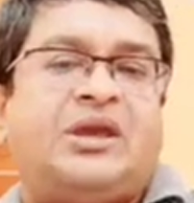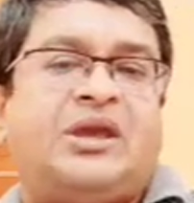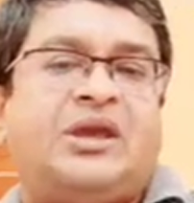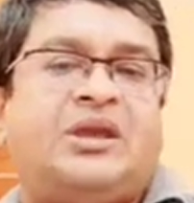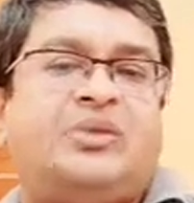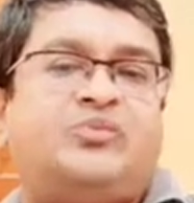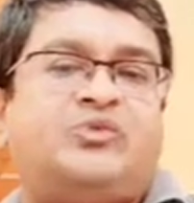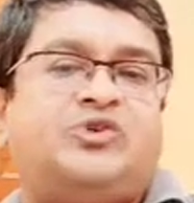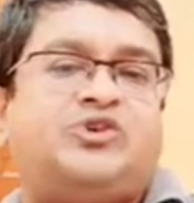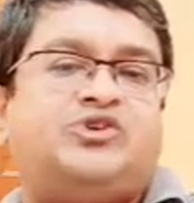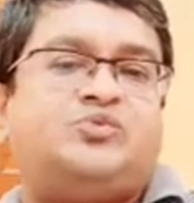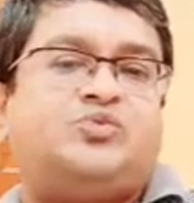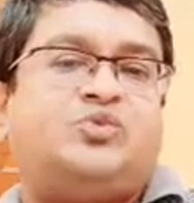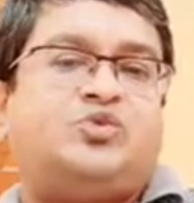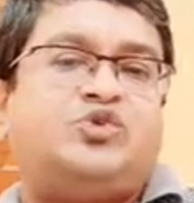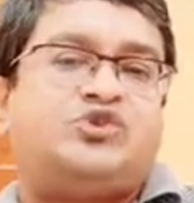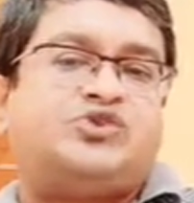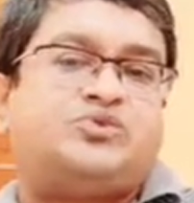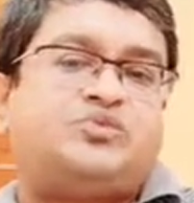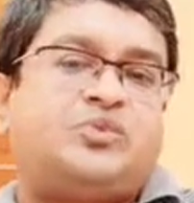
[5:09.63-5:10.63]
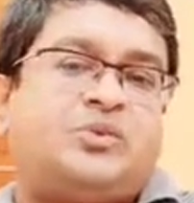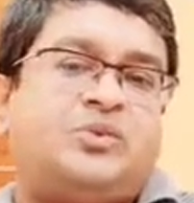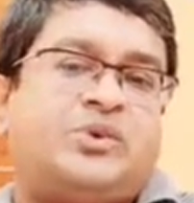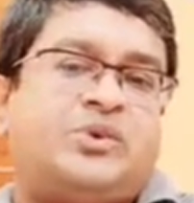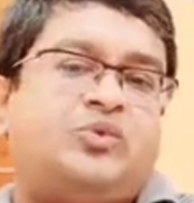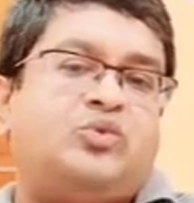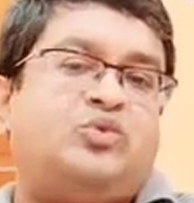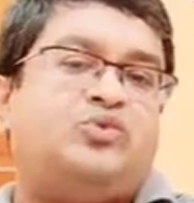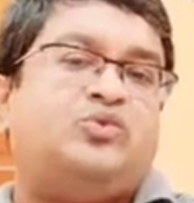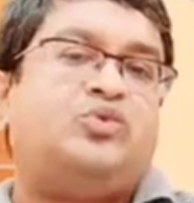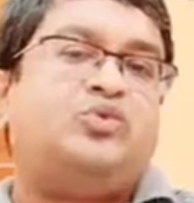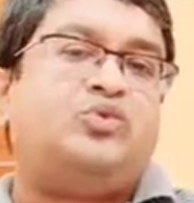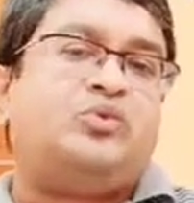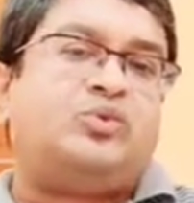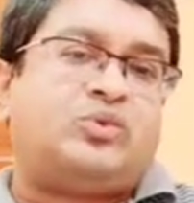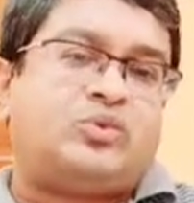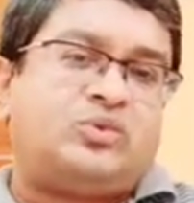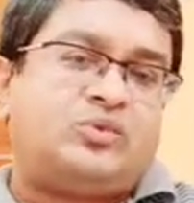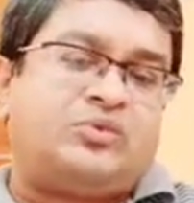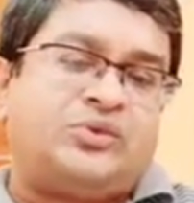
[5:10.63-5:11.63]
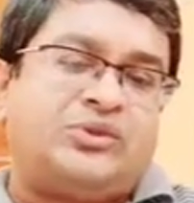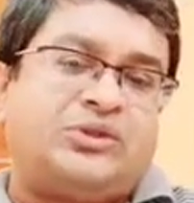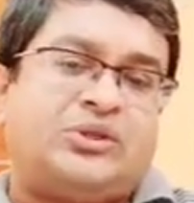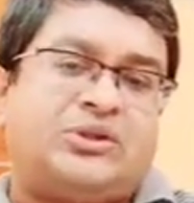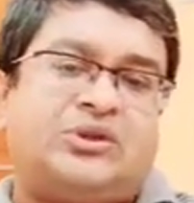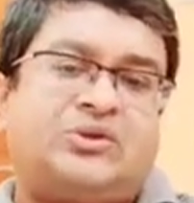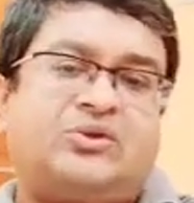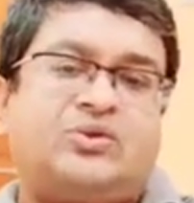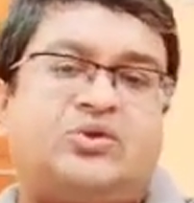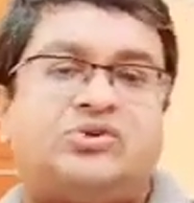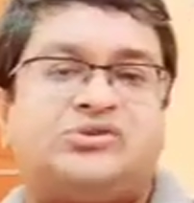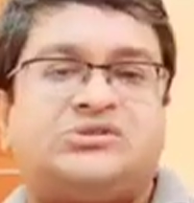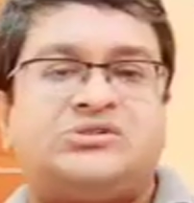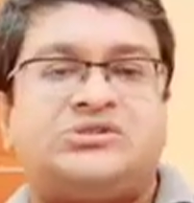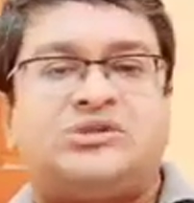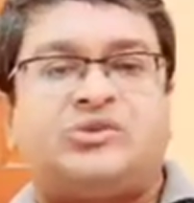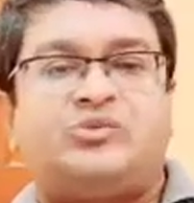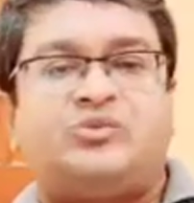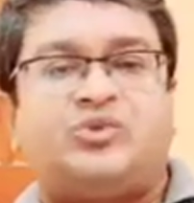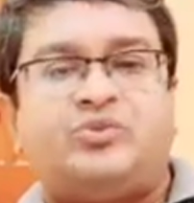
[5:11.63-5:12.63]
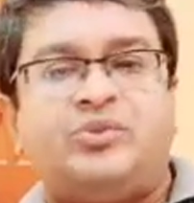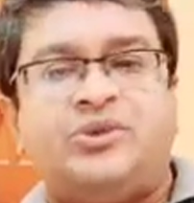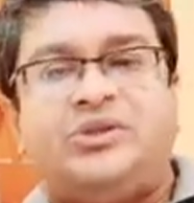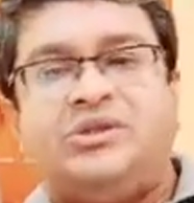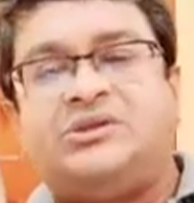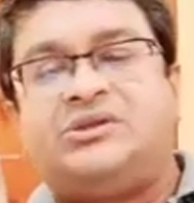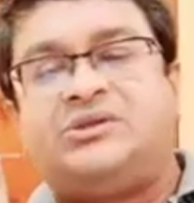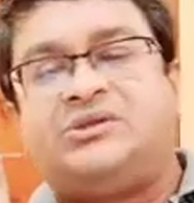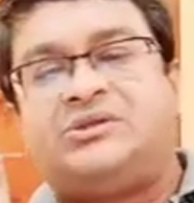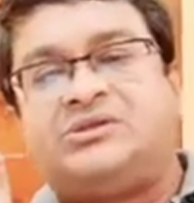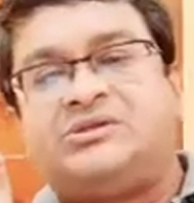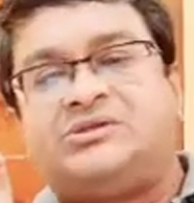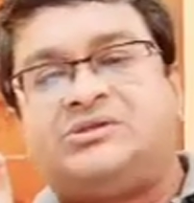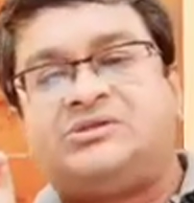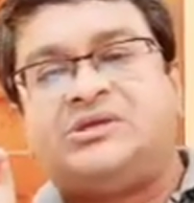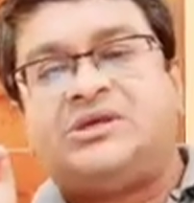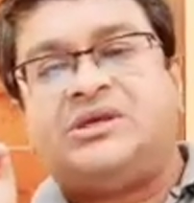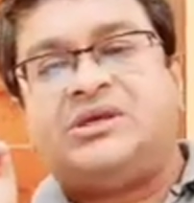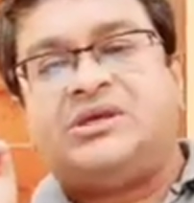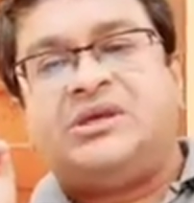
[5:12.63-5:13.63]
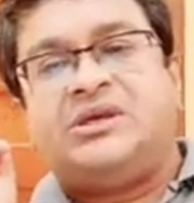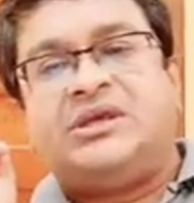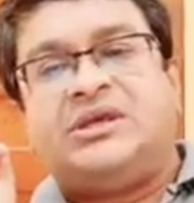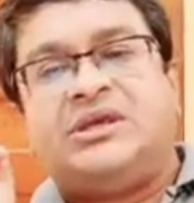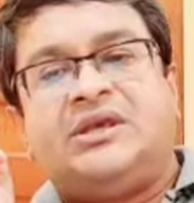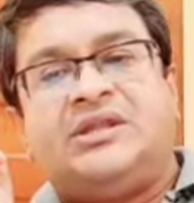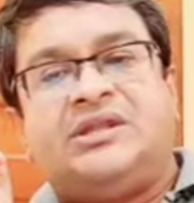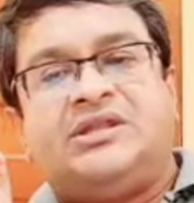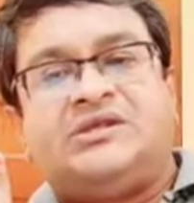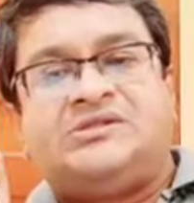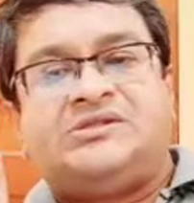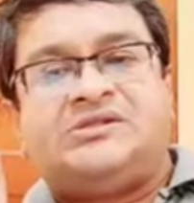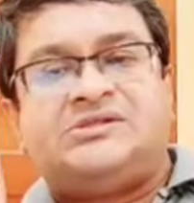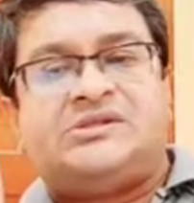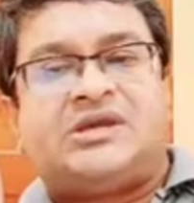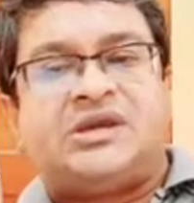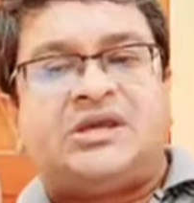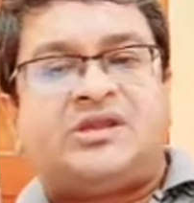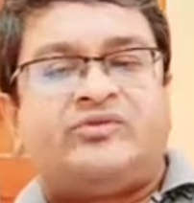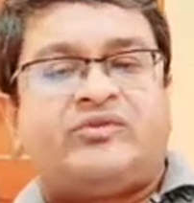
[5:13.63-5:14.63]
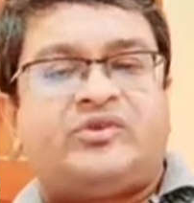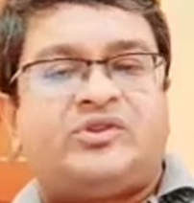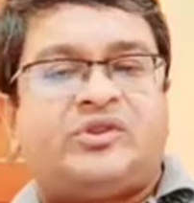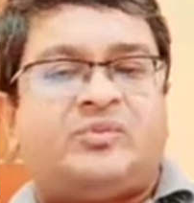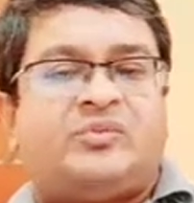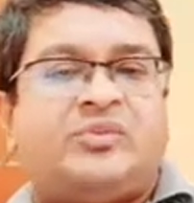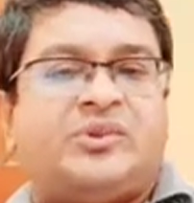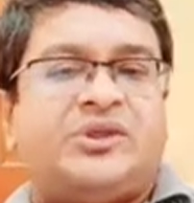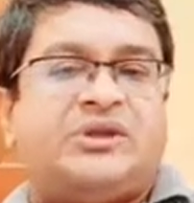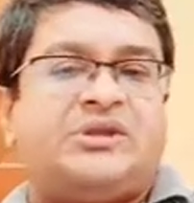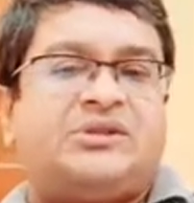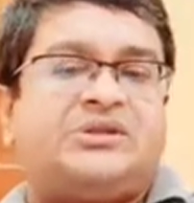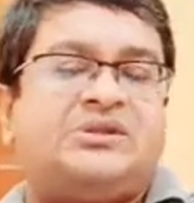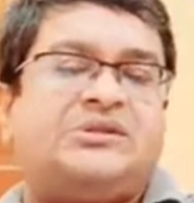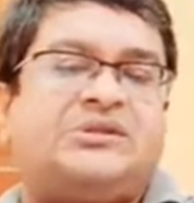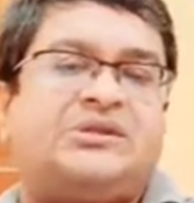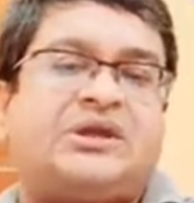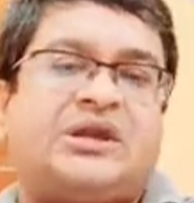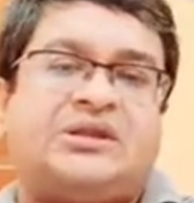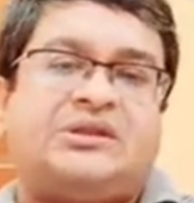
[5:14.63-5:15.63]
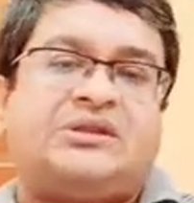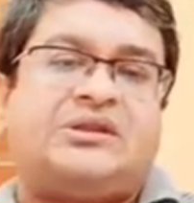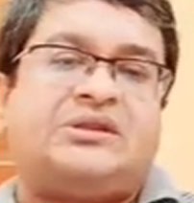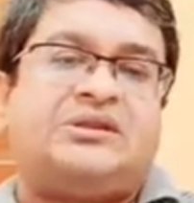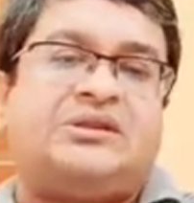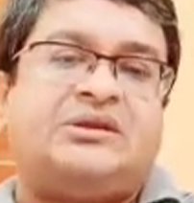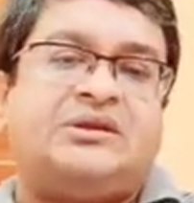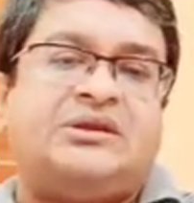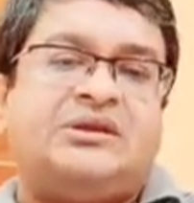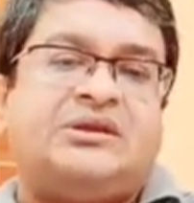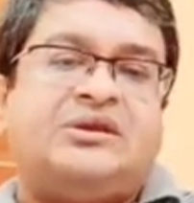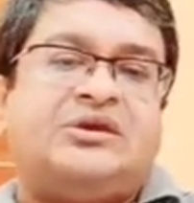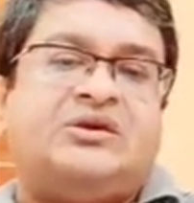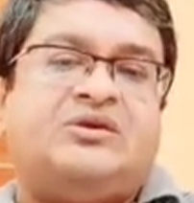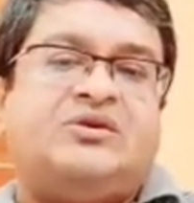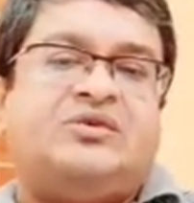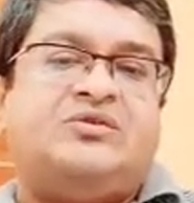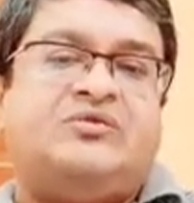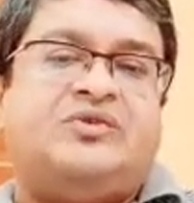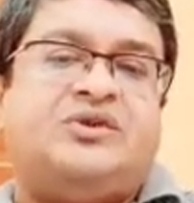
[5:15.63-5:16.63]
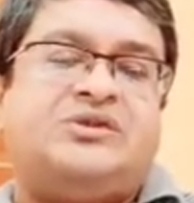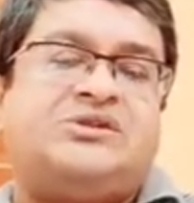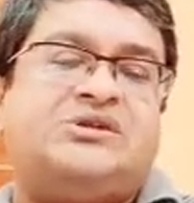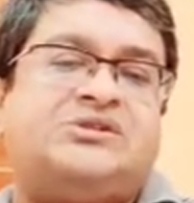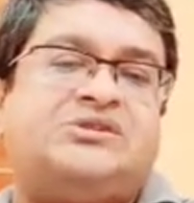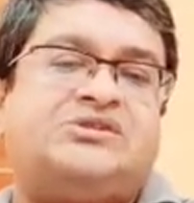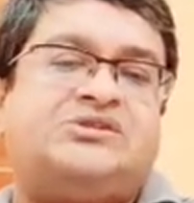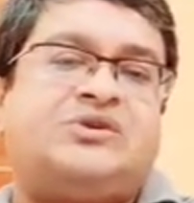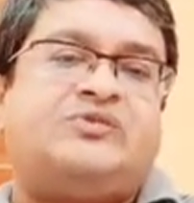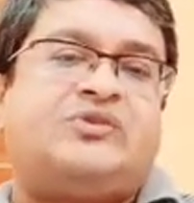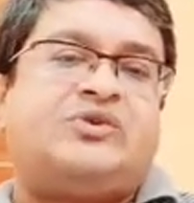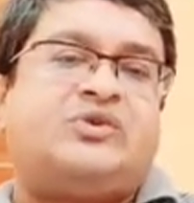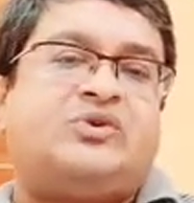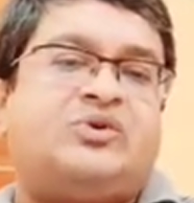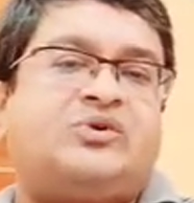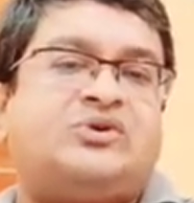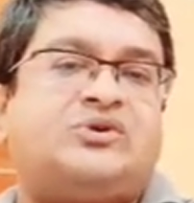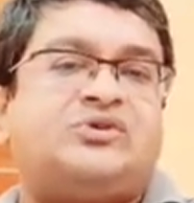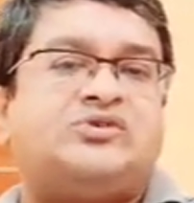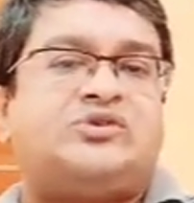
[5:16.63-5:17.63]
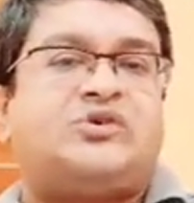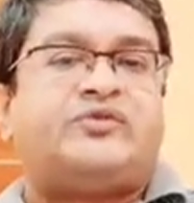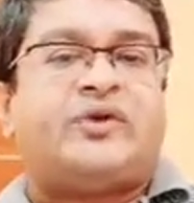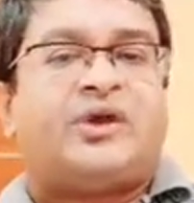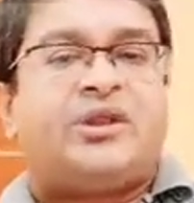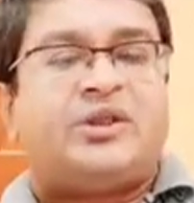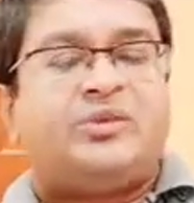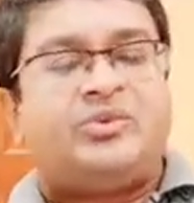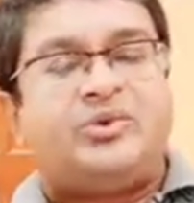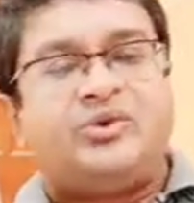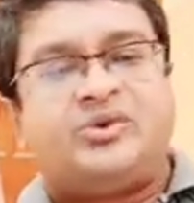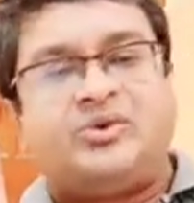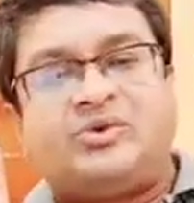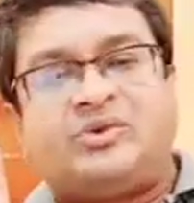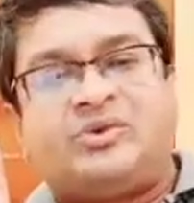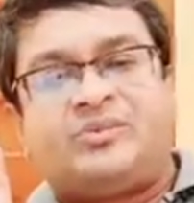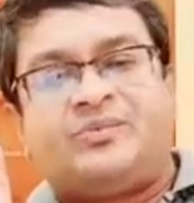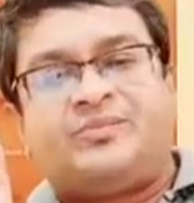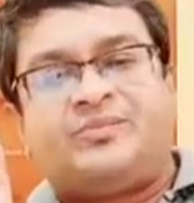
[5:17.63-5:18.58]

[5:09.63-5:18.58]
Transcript: and spokeswoman Oothoon with the torture Prometheus in his design for the plate titled Visions of the Daughters of Albion